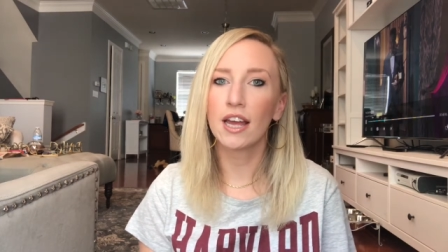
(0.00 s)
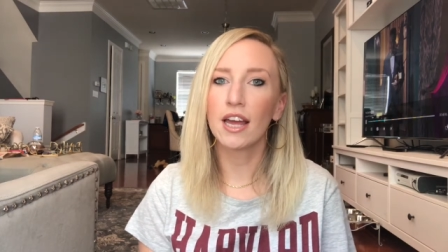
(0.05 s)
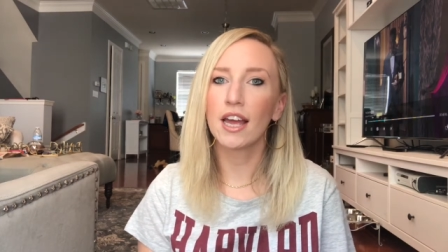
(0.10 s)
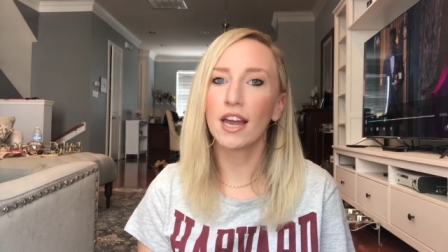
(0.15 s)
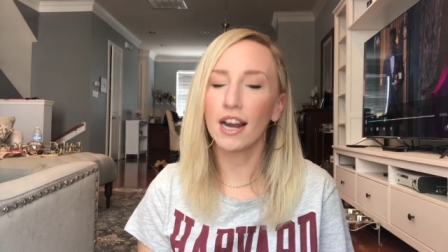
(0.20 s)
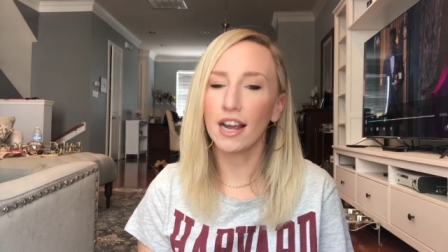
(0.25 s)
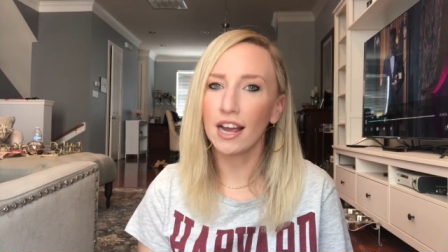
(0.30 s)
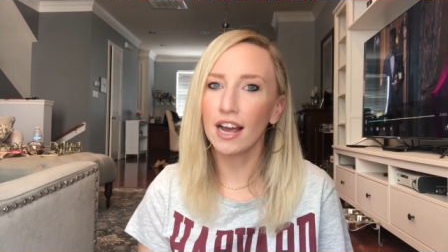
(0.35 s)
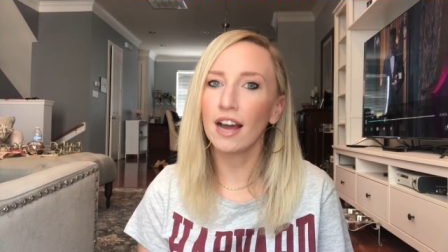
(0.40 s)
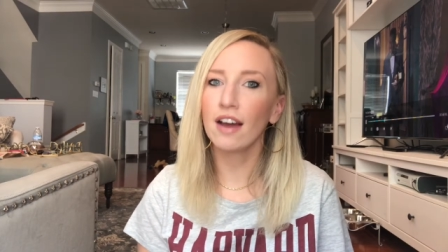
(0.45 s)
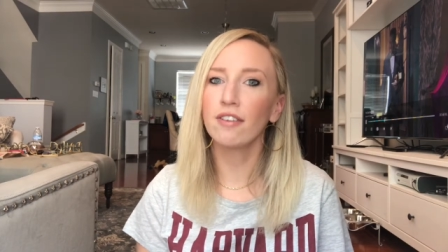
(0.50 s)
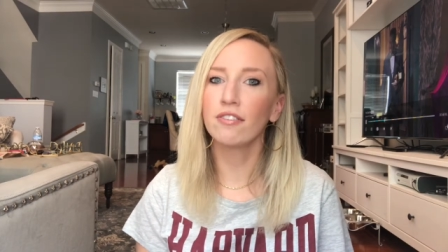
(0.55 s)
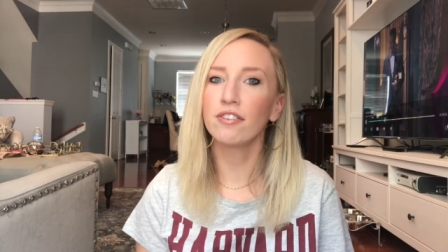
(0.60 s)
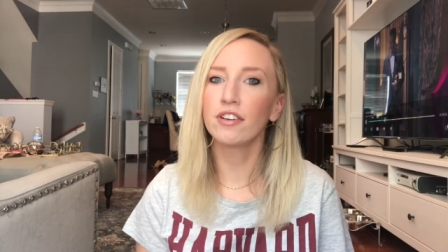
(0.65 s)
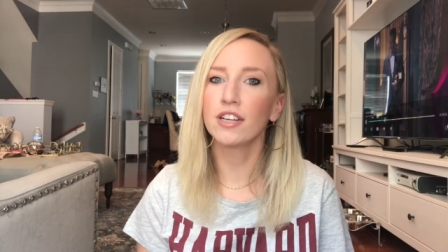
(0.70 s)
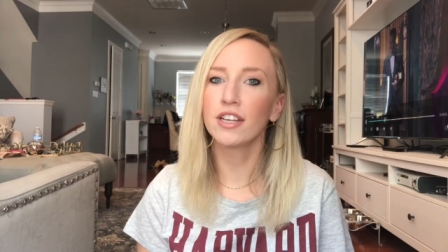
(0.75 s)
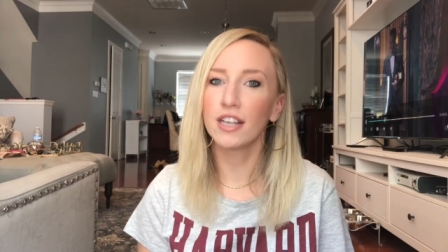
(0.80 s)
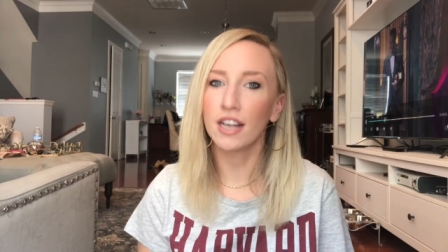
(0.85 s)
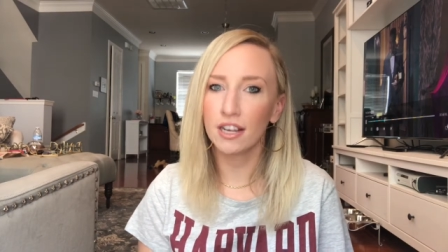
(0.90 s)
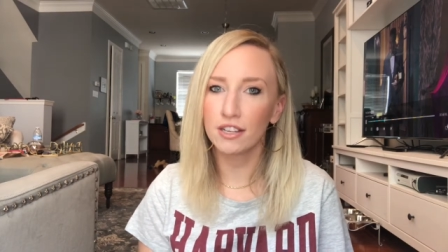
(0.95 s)
and I have
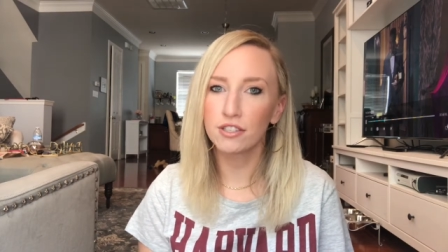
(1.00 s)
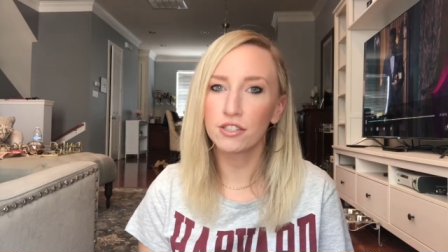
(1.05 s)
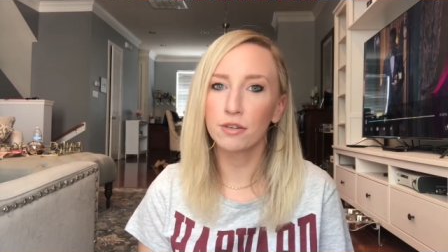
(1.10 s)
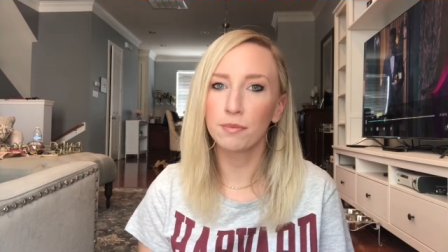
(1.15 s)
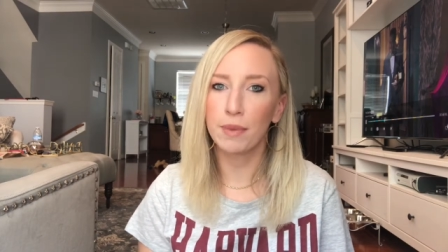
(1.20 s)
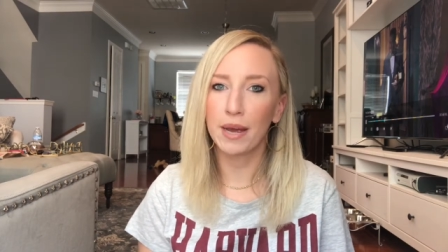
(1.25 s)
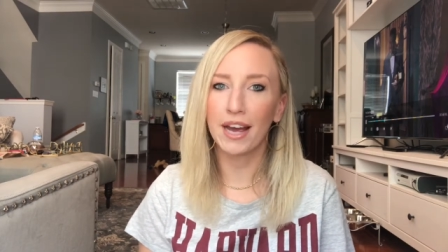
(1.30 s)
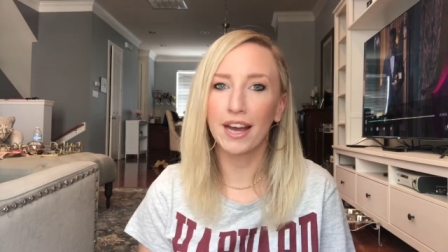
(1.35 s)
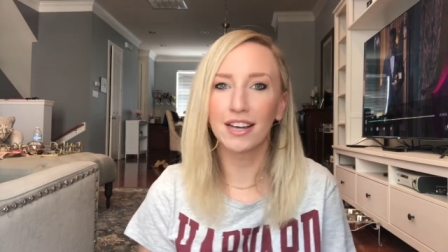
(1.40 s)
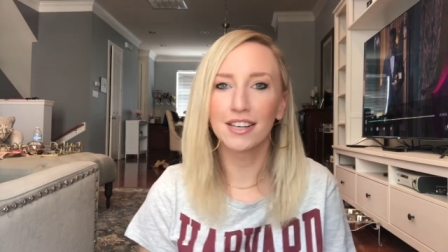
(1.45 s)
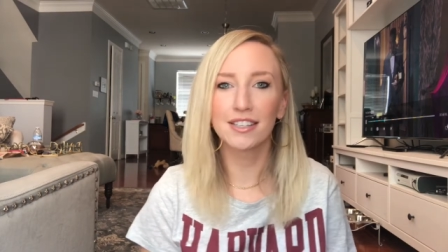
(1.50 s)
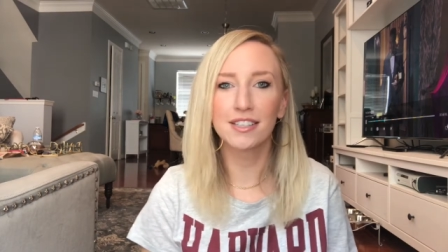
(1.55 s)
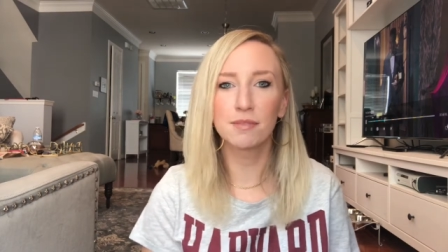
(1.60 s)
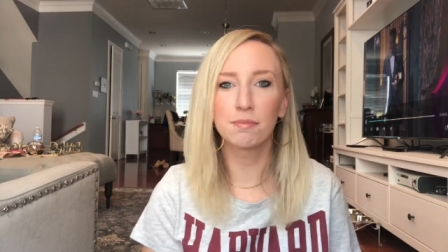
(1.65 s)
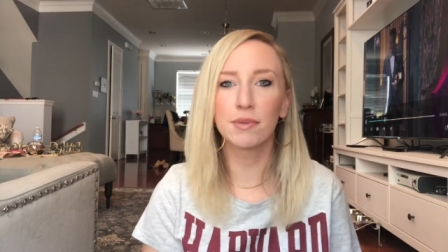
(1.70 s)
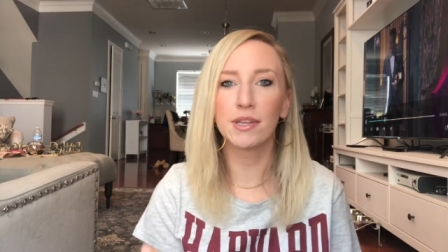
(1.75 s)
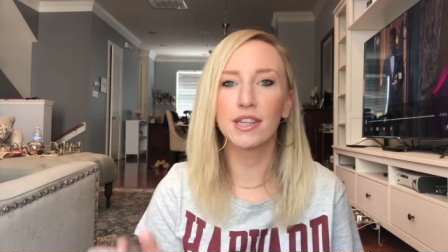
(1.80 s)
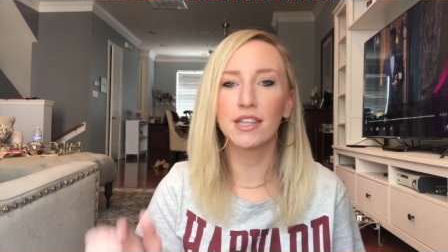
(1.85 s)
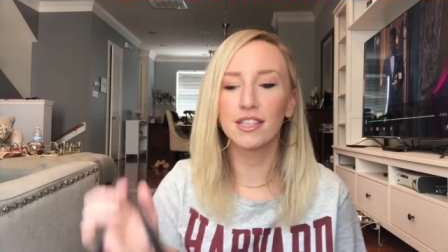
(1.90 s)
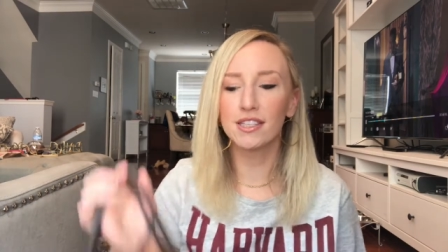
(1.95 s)
nicer bags,
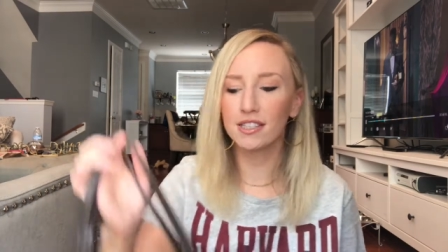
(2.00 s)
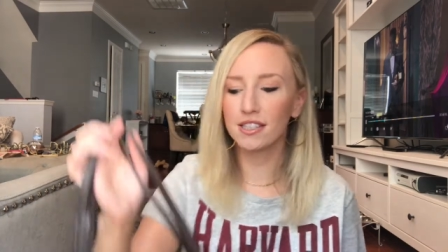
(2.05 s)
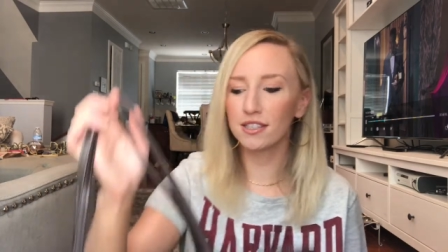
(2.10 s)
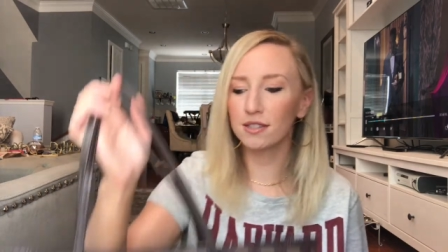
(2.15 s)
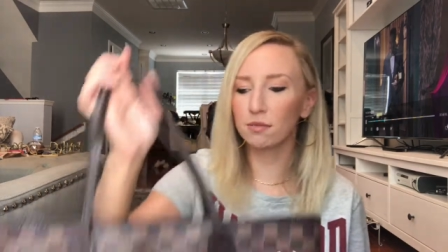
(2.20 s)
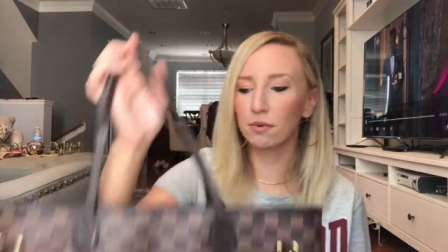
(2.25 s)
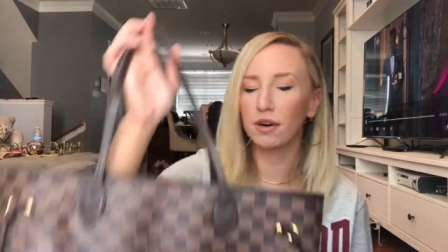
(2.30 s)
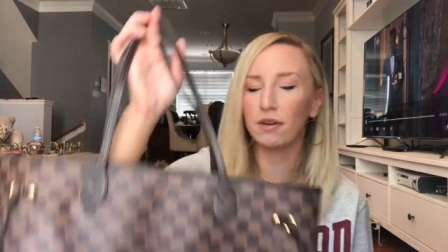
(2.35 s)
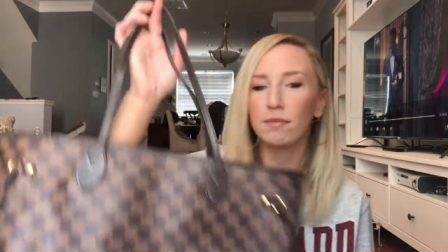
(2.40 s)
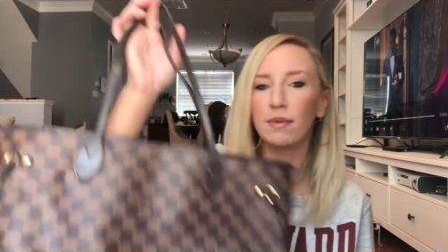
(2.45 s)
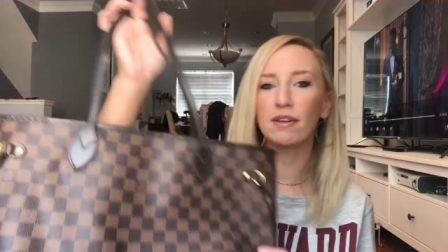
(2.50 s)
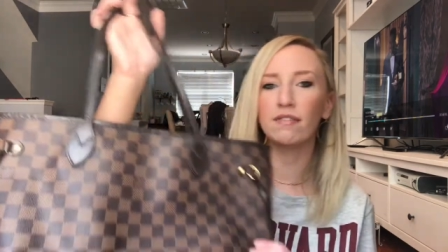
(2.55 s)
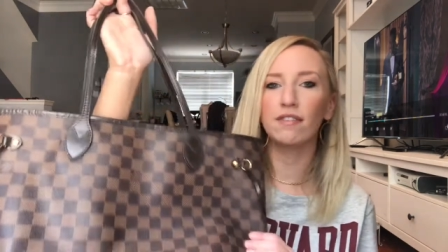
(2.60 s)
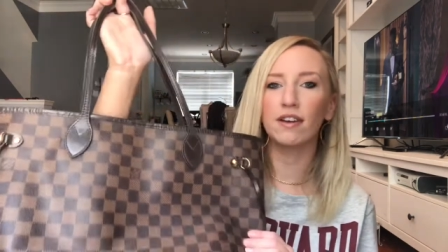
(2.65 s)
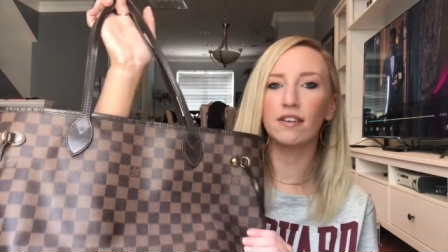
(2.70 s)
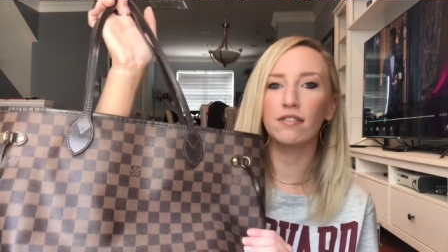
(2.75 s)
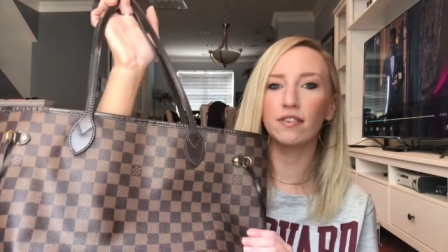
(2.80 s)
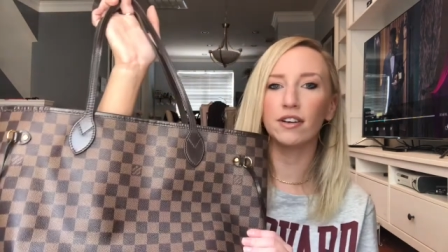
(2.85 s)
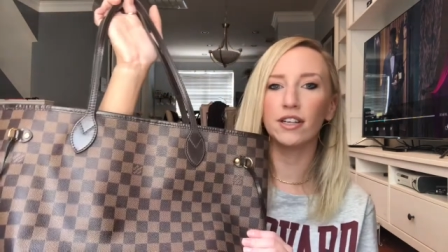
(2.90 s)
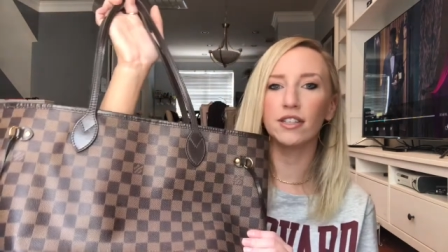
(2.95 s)
but this is one of my
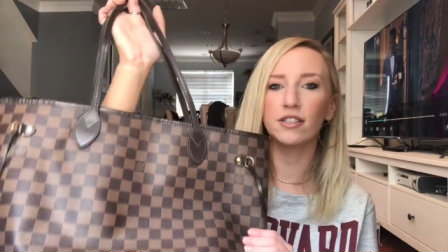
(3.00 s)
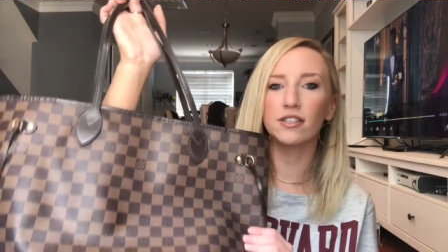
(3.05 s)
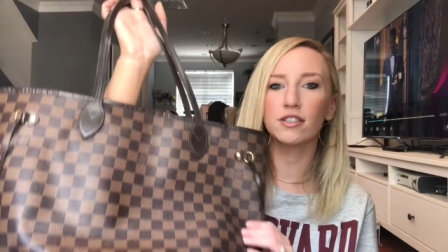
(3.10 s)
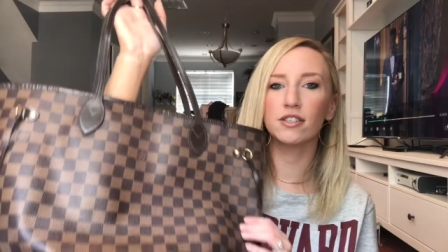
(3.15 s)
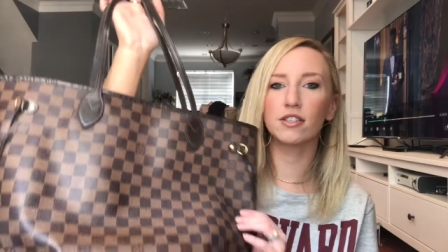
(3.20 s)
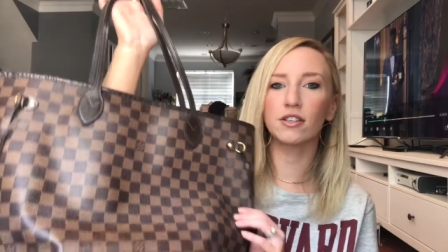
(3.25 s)
favorites.